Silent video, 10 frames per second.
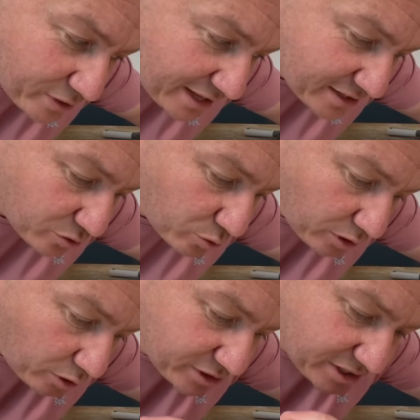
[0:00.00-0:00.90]
there that's all
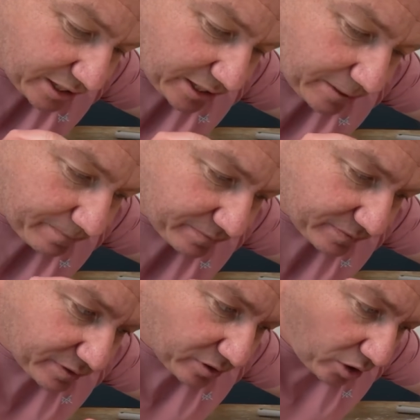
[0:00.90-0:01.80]
glossy.
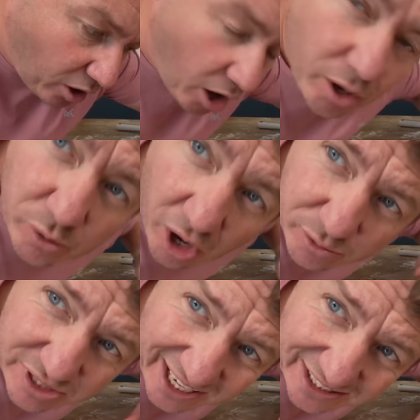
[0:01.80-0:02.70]
I will
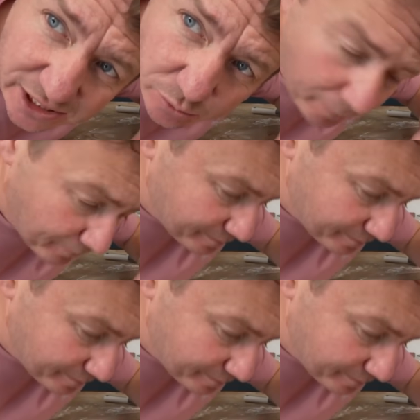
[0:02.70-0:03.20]
take this one.